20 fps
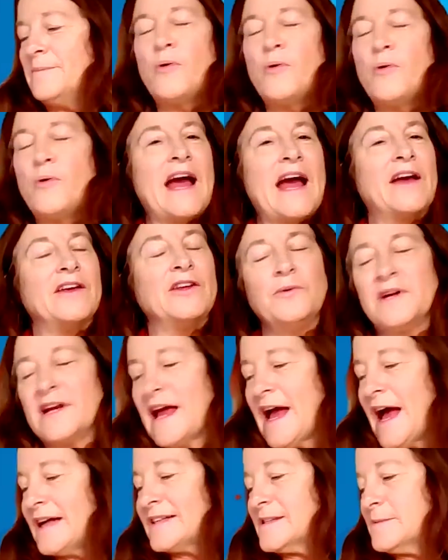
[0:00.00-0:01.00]
to point out you
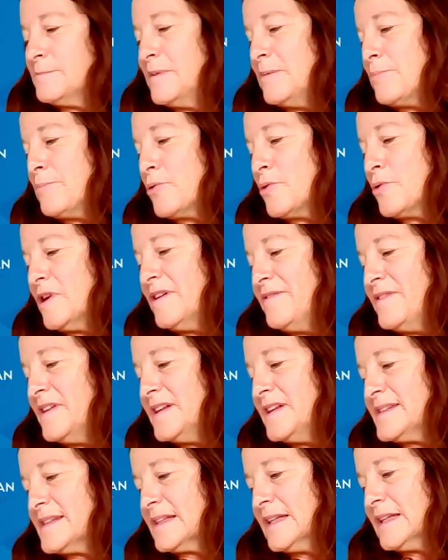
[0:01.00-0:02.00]
had asked me
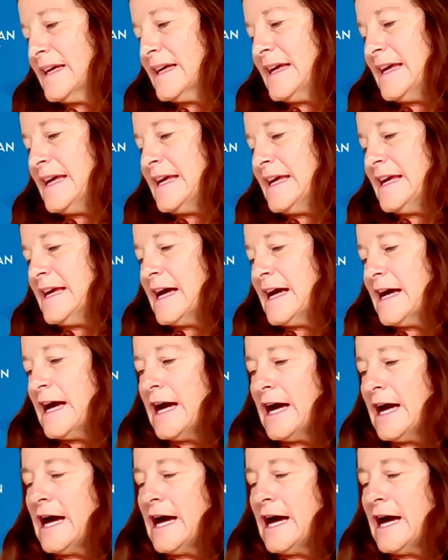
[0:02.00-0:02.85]
previously